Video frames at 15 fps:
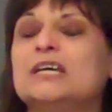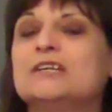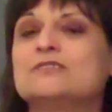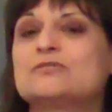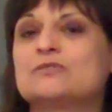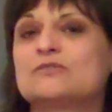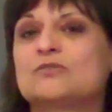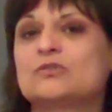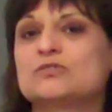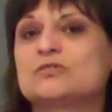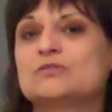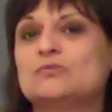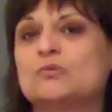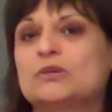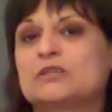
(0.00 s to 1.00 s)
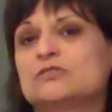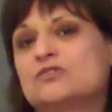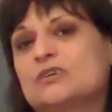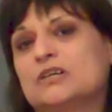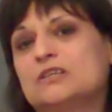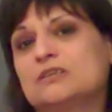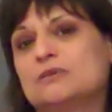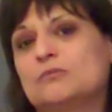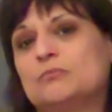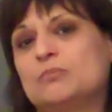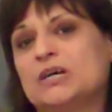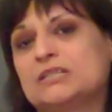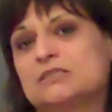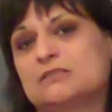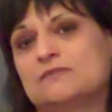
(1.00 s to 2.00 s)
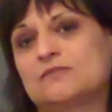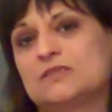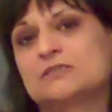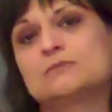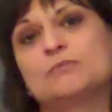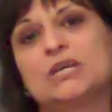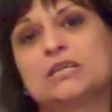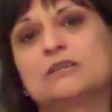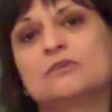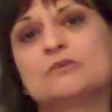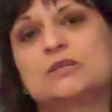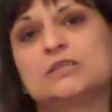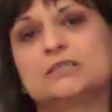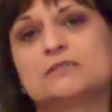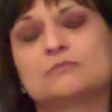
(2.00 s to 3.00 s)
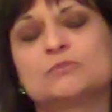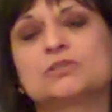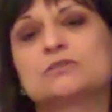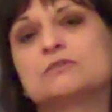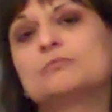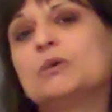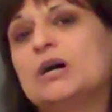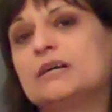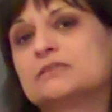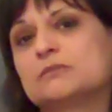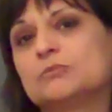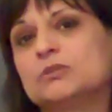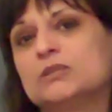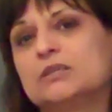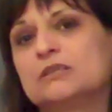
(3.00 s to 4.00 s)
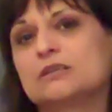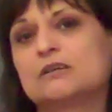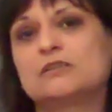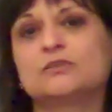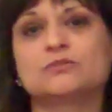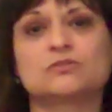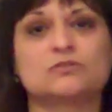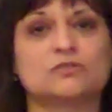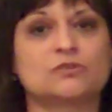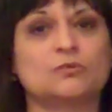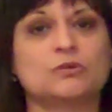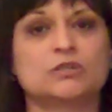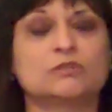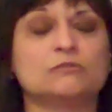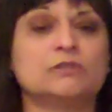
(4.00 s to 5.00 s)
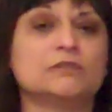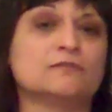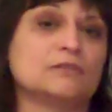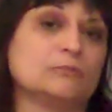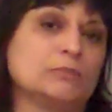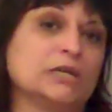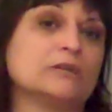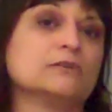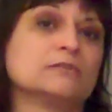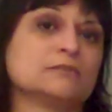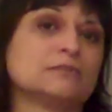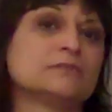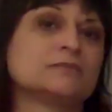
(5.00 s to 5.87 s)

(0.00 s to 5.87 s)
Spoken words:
And so of course you want to try to buy stuff that's made locally as much as possible, and the closer to where you live, the better.